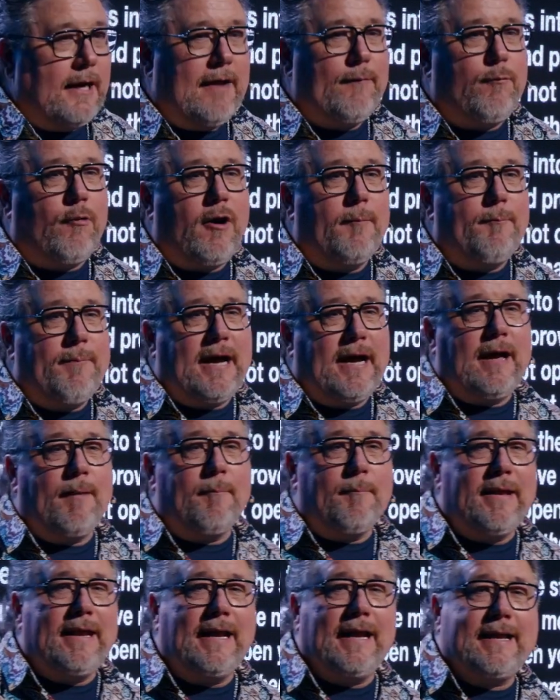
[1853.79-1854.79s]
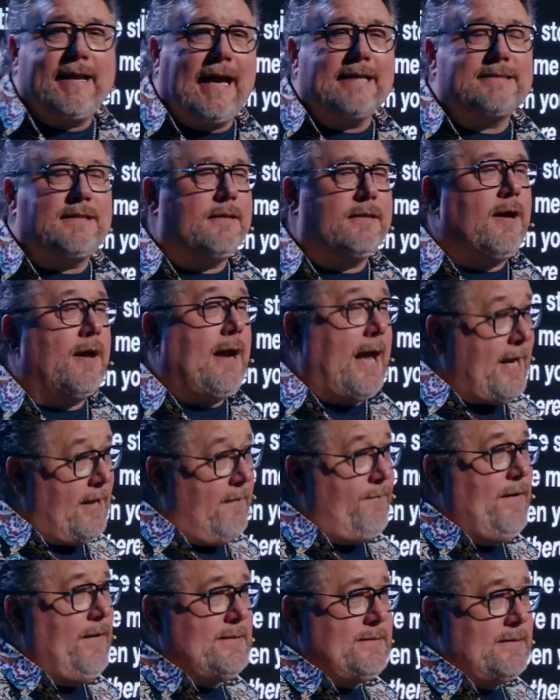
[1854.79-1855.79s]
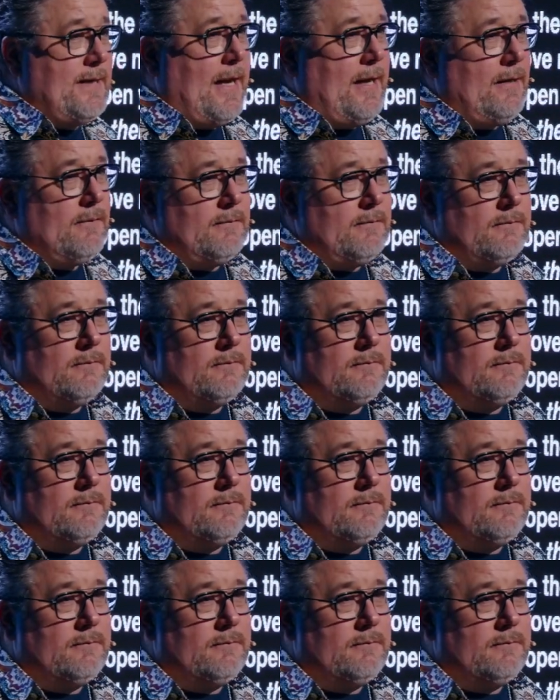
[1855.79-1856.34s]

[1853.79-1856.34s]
I've walked by many a case and thought, I could fix that.